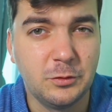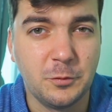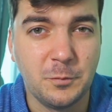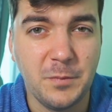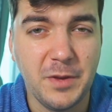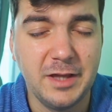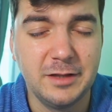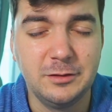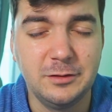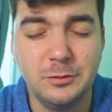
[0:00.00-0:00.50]
or
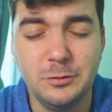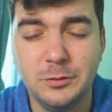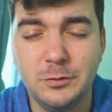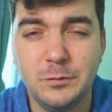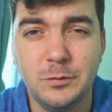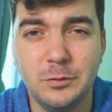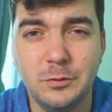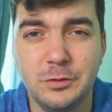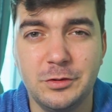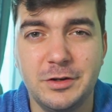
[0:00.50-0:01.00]
bad,
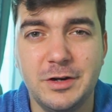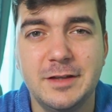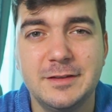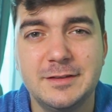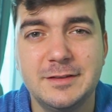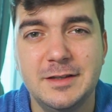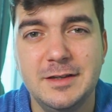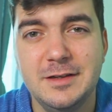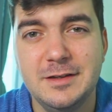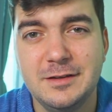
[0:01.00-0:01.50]
useful or
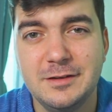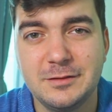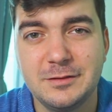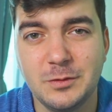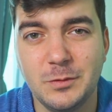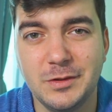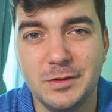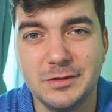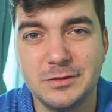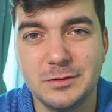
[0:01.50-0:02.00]
not,
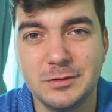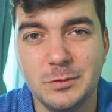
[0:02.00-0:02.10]
so on.